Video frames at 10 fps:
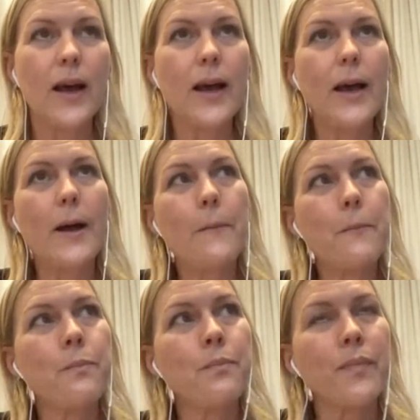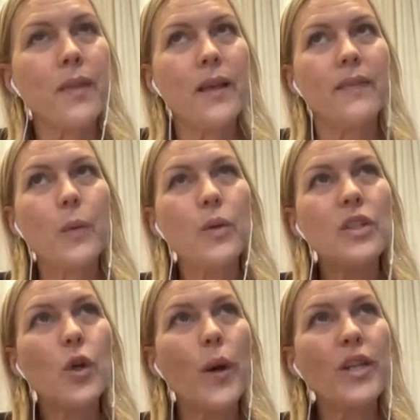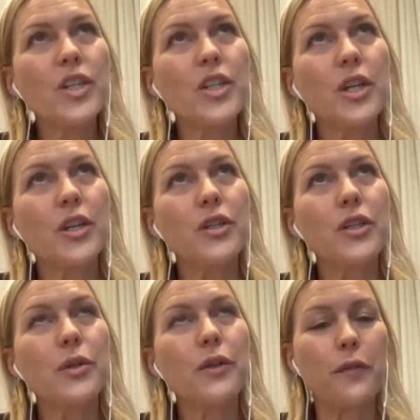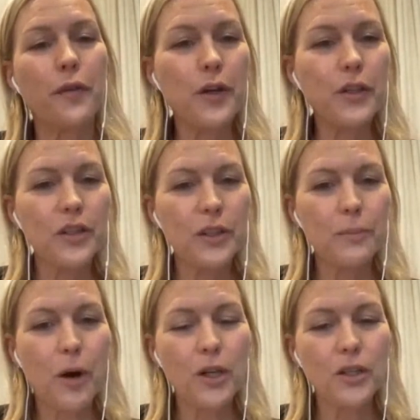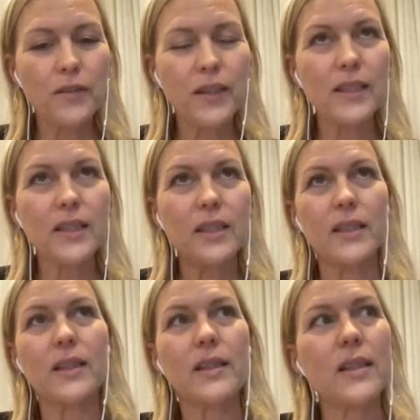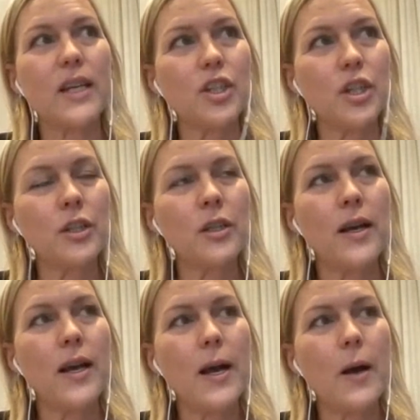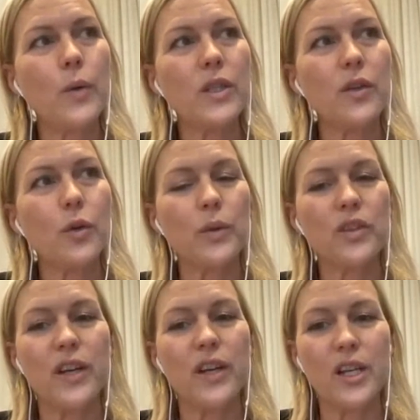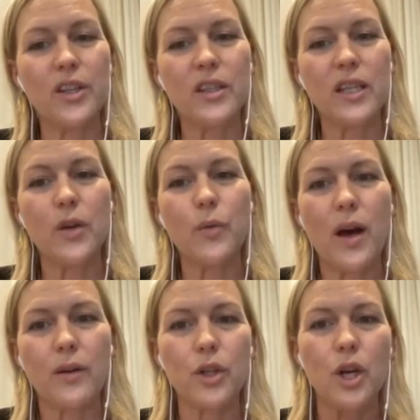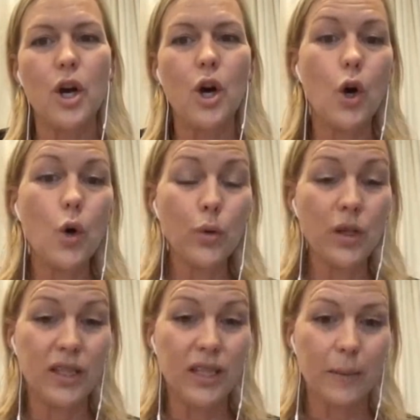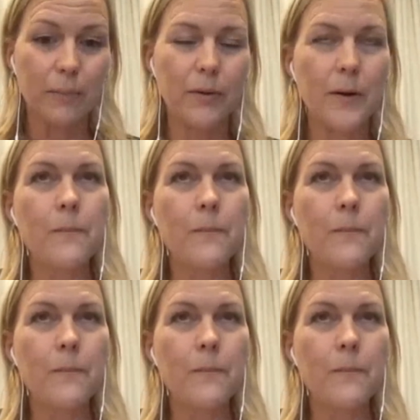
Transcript: There was a question to the first part of this session, which I thought was very interesting, around ownership.